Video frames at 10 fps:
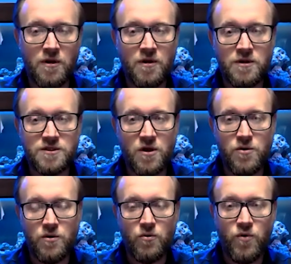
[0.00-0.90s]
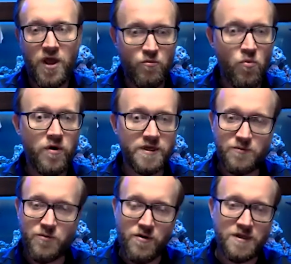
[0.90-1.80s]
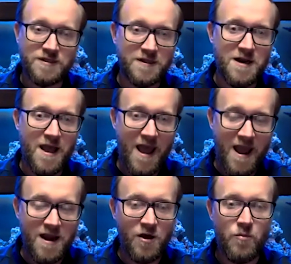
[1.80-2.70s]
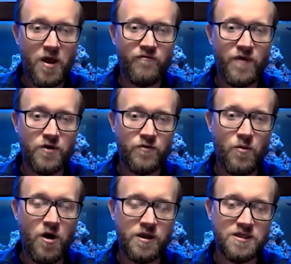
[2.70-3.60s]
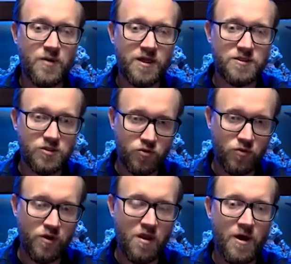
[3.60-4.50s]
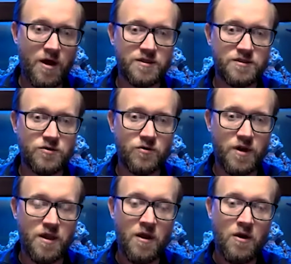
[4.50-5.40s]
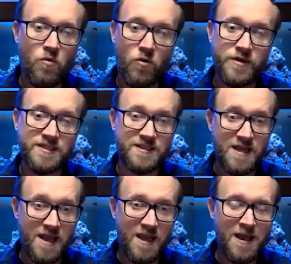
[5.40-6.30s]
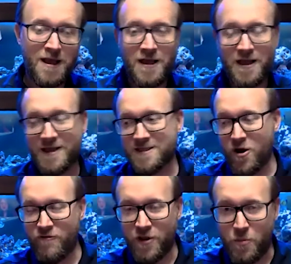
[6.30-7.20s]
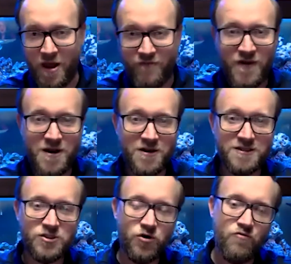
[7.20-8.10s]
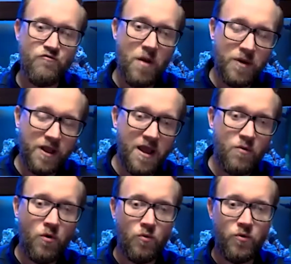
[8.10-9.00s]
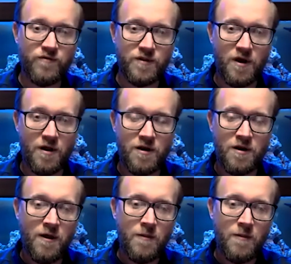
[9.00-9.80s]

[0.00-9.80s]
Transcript: So we have more experience than any other PAM vendor in the market space talking about this story. What we see is a lot of other PAM vendors trying to replicate what we've done.